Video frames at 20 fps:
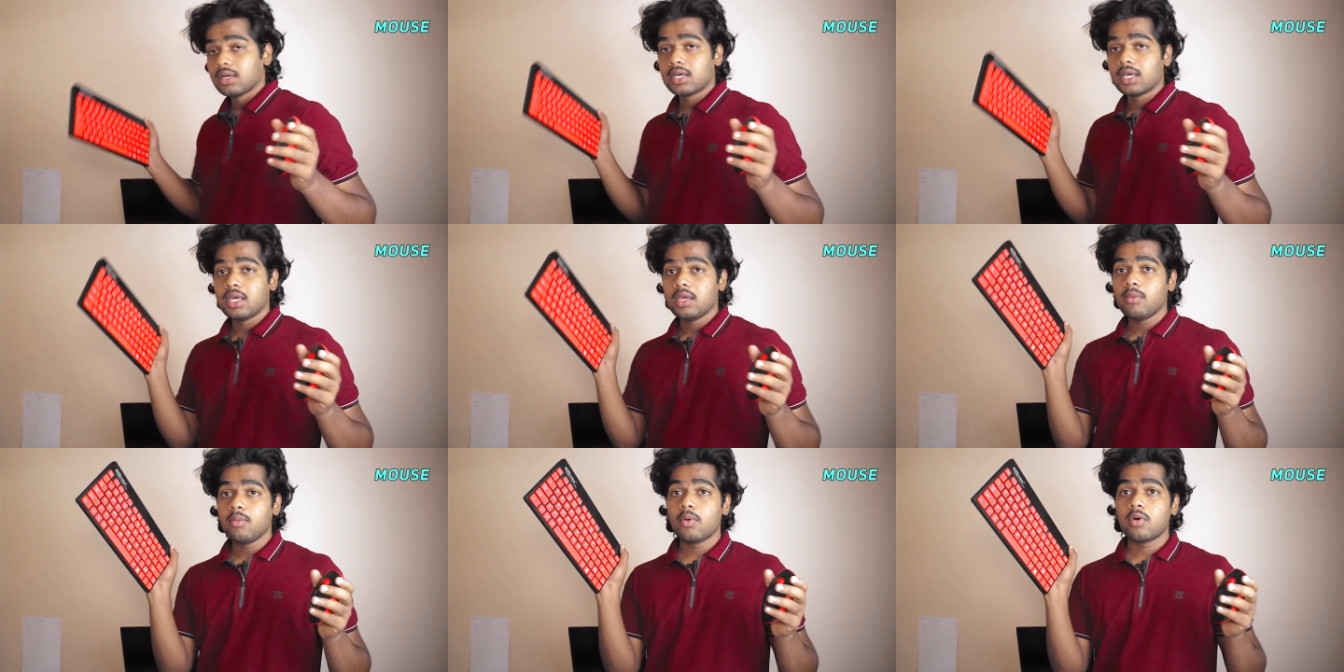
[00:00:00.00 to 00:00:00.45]

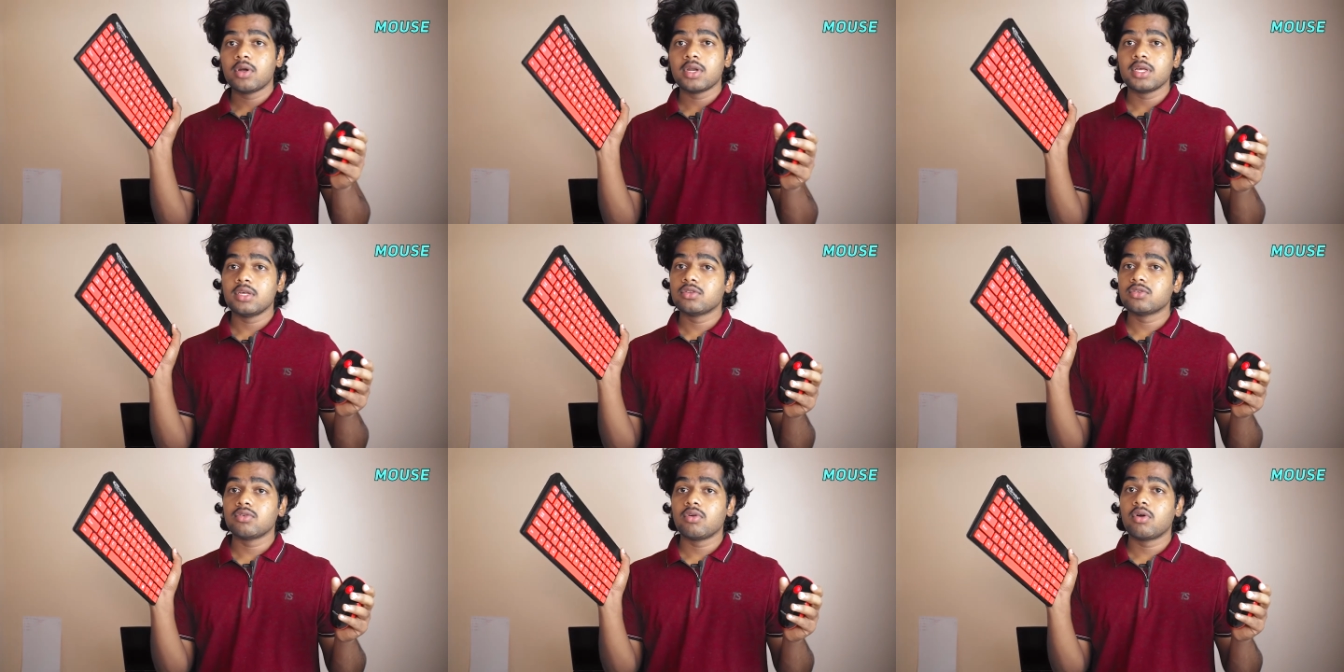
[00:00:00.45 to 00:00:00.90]

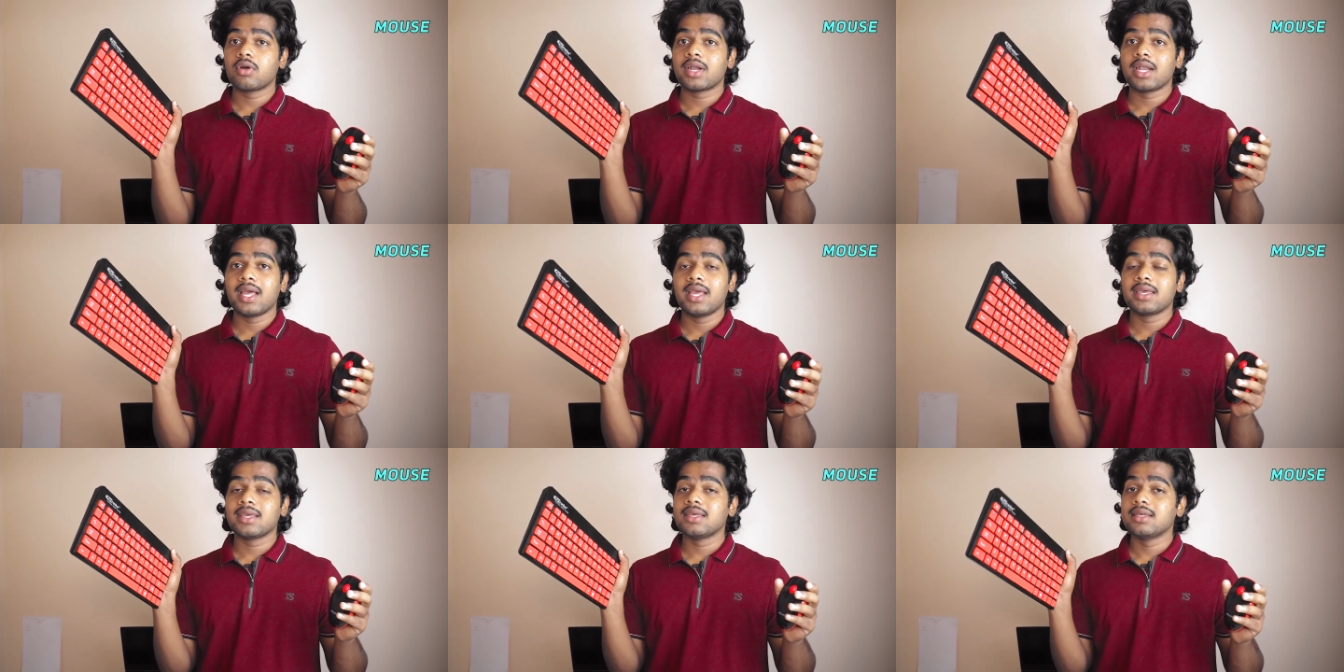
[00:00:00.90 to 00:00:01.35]
keyboard is not
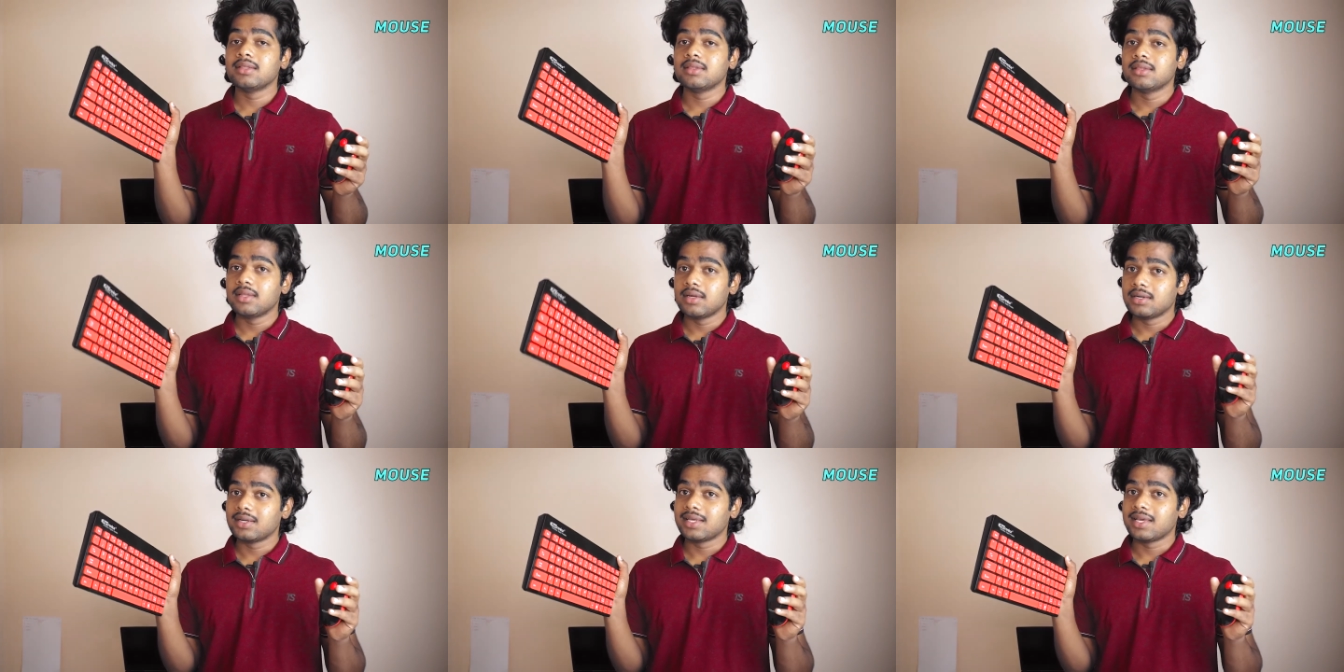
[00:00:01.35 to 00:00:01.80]
like in
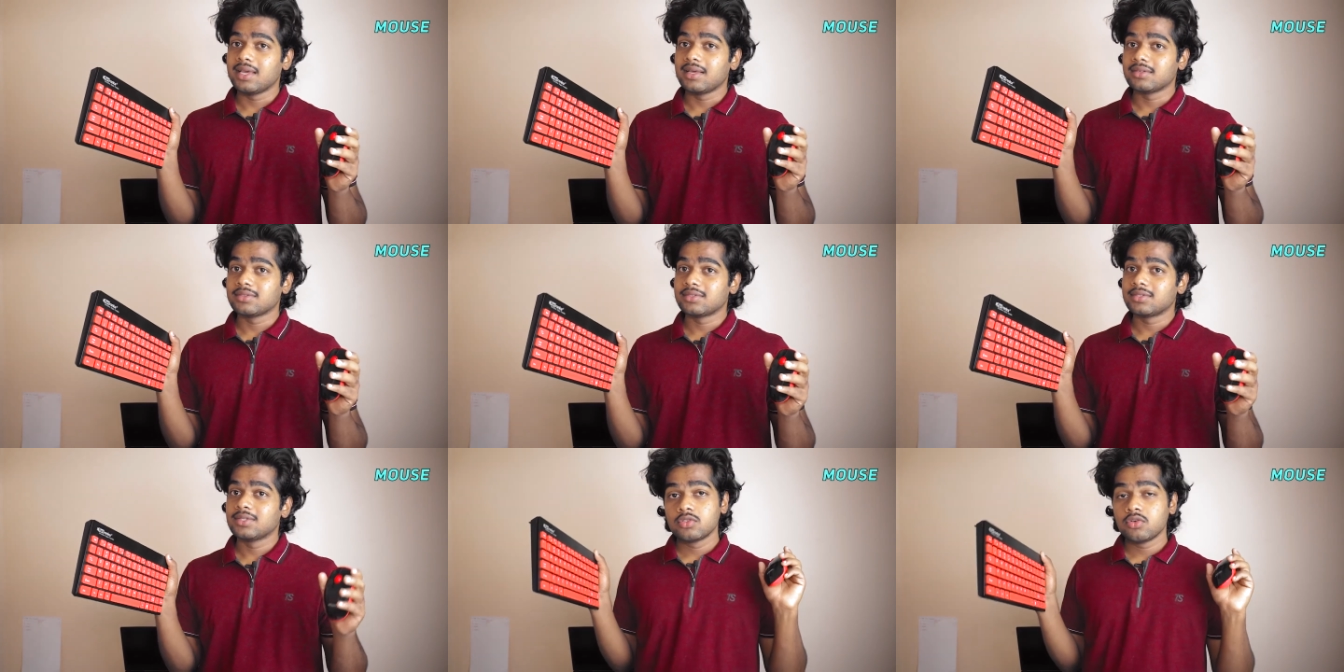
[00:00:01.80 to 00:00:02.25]
that case.